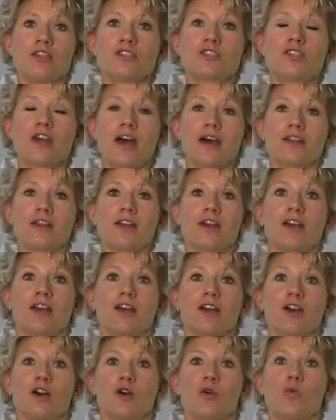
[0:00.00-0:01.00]
is that
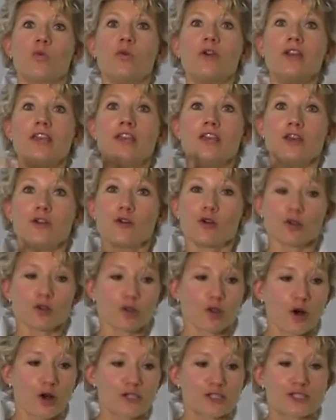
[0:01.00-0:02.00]
we
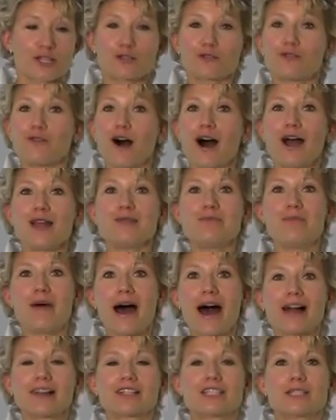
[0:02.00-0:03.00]
lost that fine
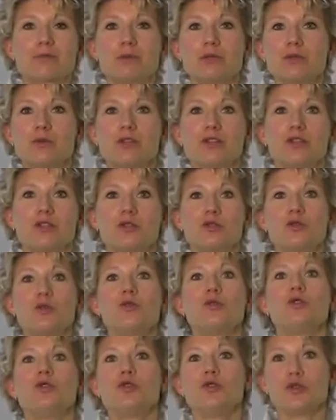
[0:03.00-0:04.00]
balance between the
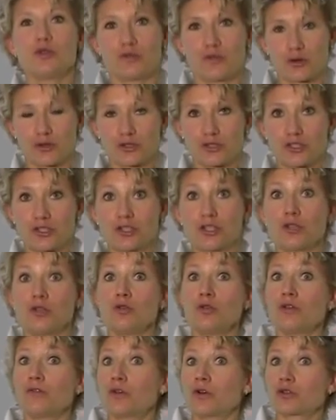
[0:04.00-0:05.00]
two universes, the
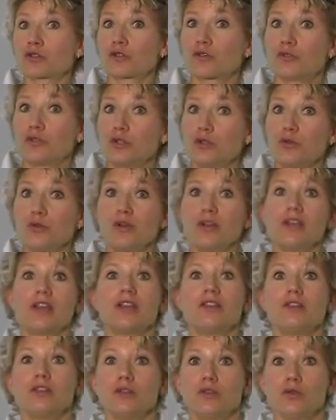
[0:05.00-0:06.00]
universe of
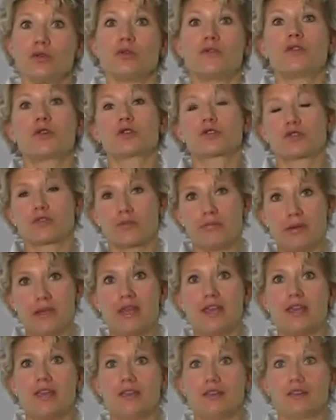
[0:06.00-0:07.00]
doing and the universe of
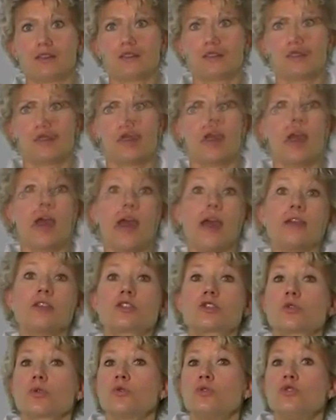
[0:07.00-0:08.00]
being.
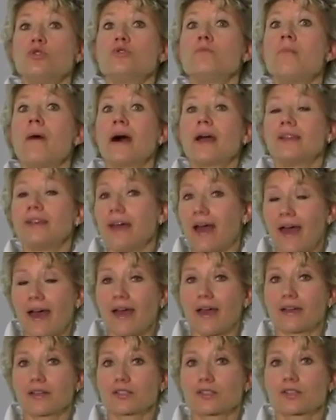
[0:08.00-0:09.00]
And so you might
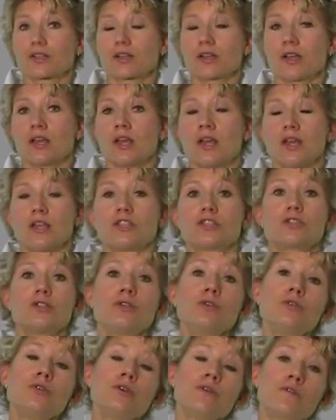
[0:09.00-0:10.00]
ask, is
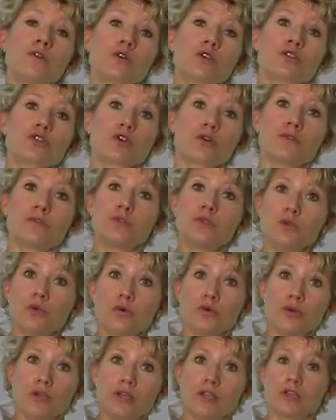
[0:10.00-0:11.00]
the universe of
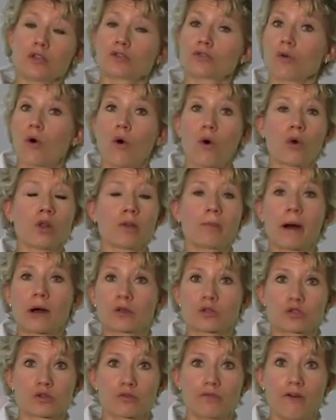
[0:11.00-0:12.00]
doing is all
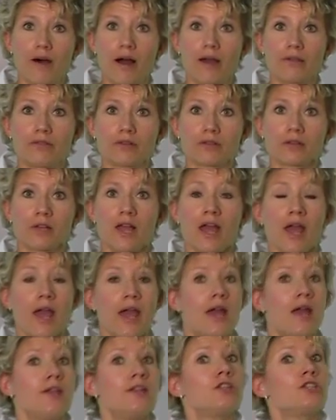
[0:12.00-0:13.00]
about survival,
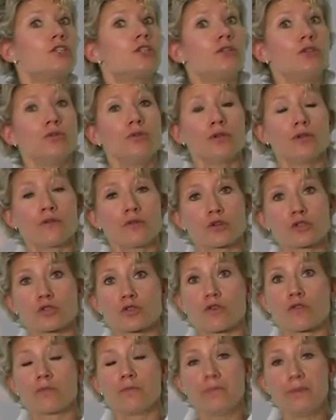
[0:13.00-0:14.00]
and is the
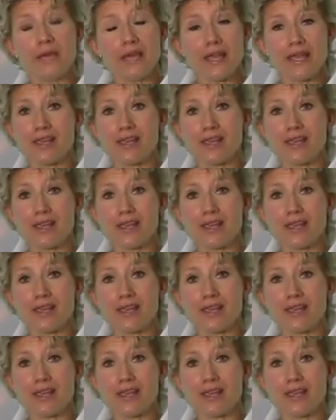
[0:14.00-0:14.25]
universe of